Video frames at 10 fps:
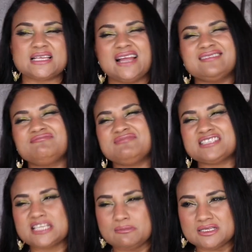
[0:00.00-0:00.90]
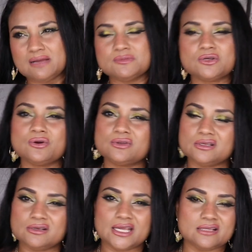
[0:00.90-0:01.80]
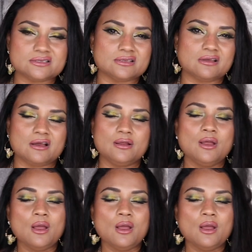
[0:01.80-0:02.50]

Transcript: I sometimes go to the nail salon,